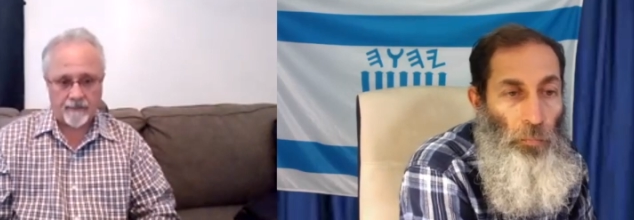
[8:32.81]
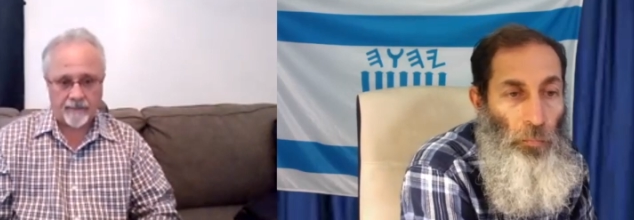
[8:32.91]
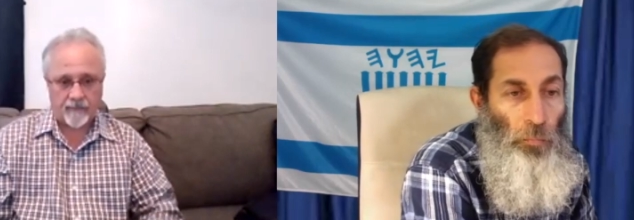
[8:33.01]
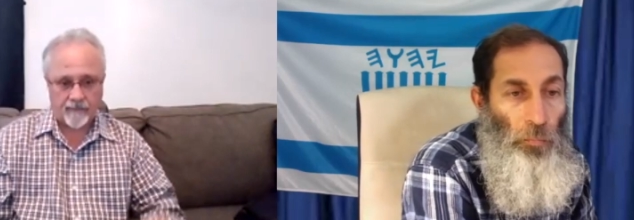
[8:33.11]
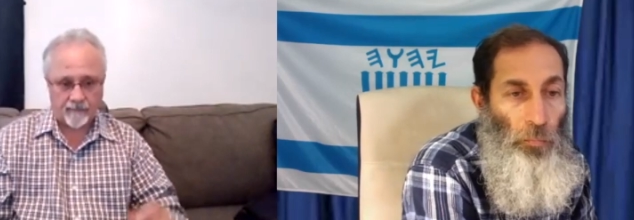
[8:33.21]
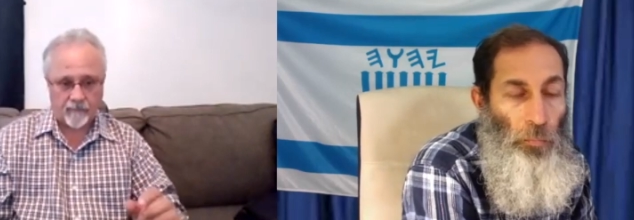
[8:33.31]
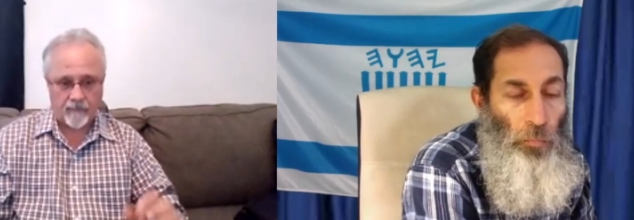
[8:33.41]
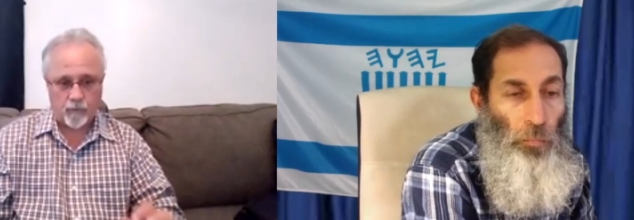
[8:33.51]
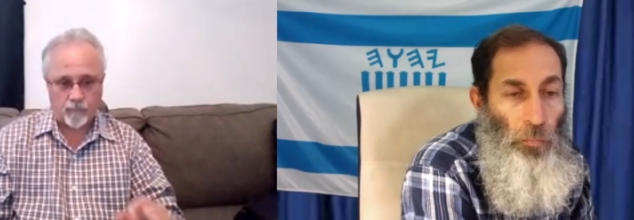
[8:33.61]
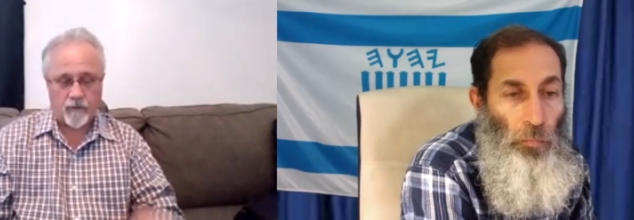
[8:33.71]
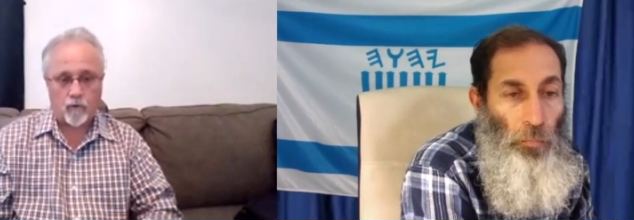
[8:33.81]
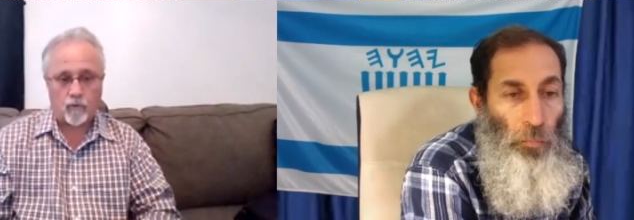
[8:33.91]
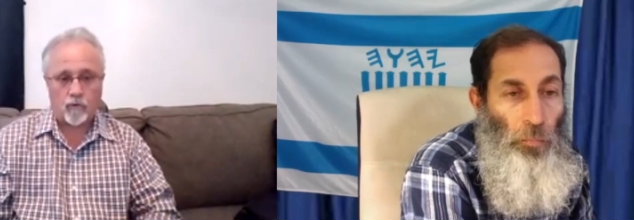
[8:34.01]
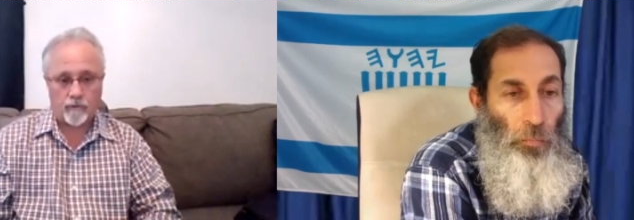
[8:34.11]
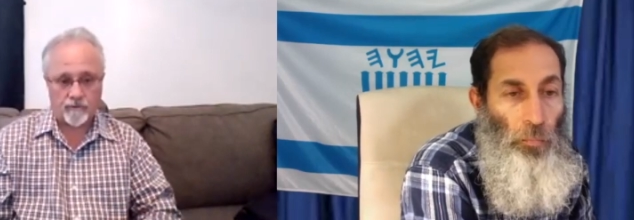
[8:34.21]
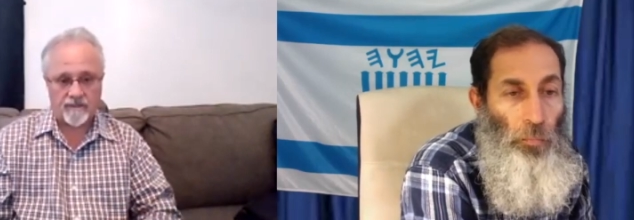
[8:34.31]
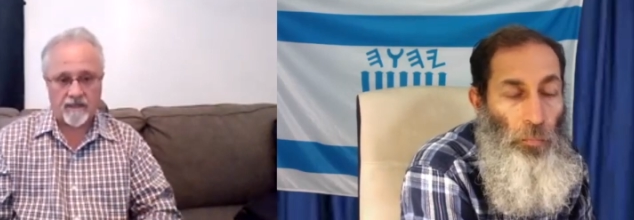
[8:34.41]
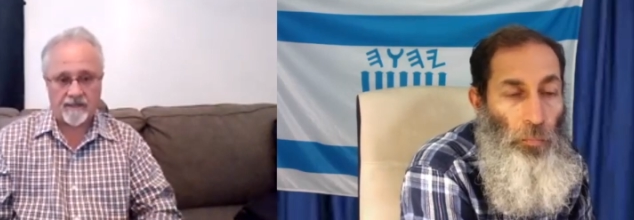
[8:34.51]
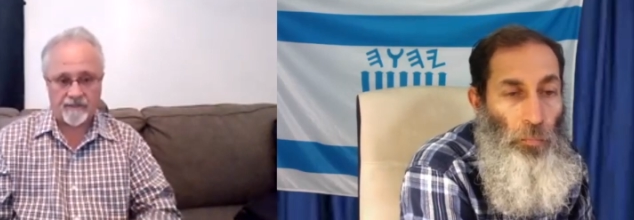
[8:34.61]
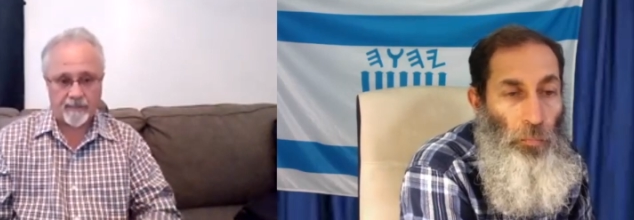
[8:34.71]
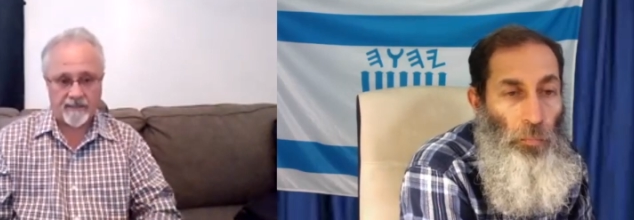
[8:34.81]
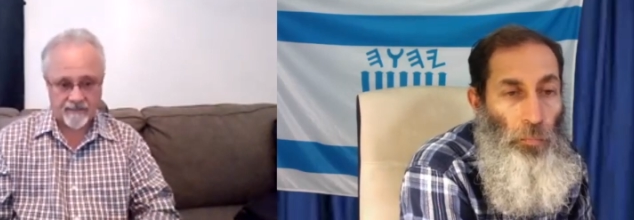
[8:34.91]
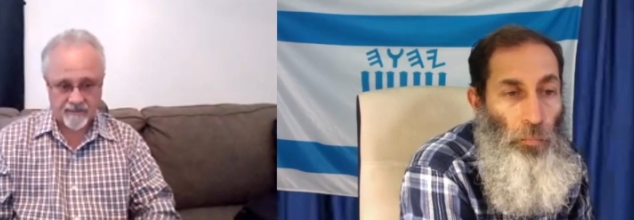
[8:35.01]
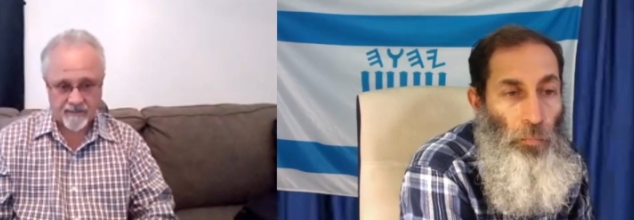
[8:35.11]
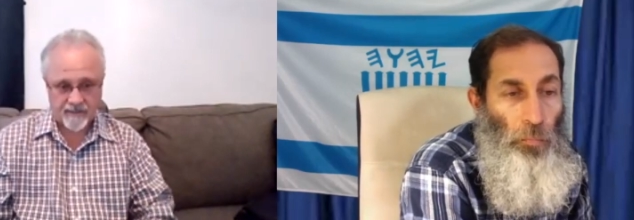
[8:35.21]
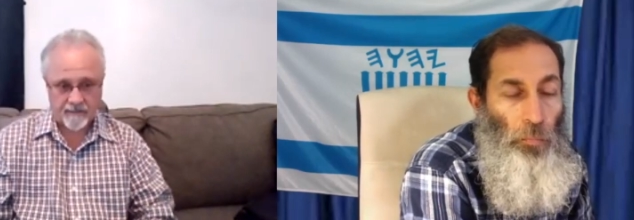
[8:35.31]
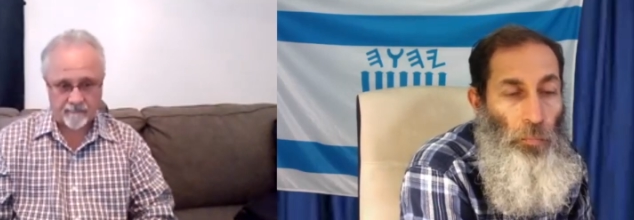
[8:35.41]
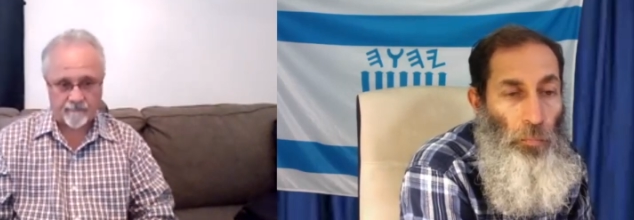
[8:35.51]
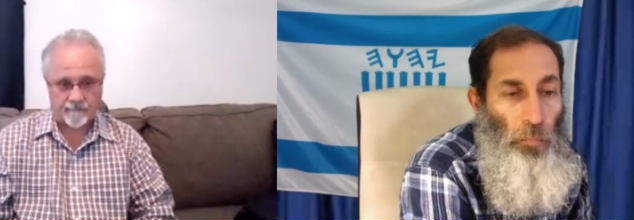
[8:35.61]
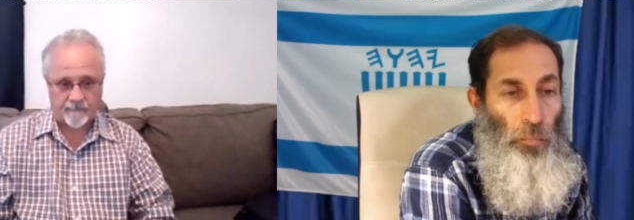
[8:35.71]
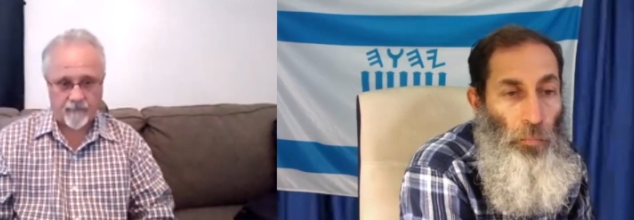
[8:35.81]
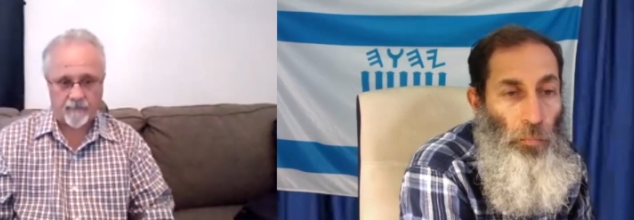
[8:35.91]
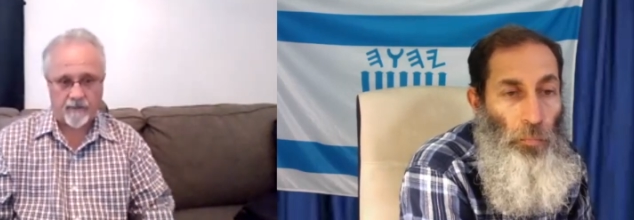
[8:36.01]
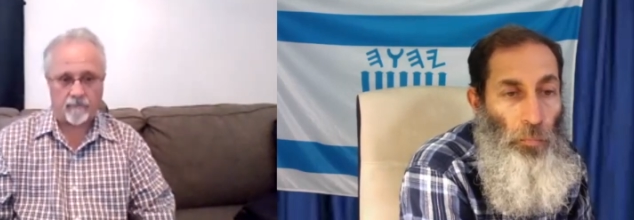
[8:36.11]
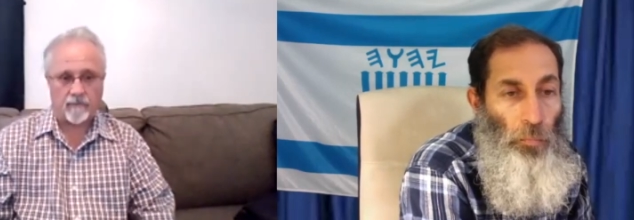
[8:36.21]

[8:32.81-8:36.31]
Speaker 1: they've re removed a quarter size piece of skin from you.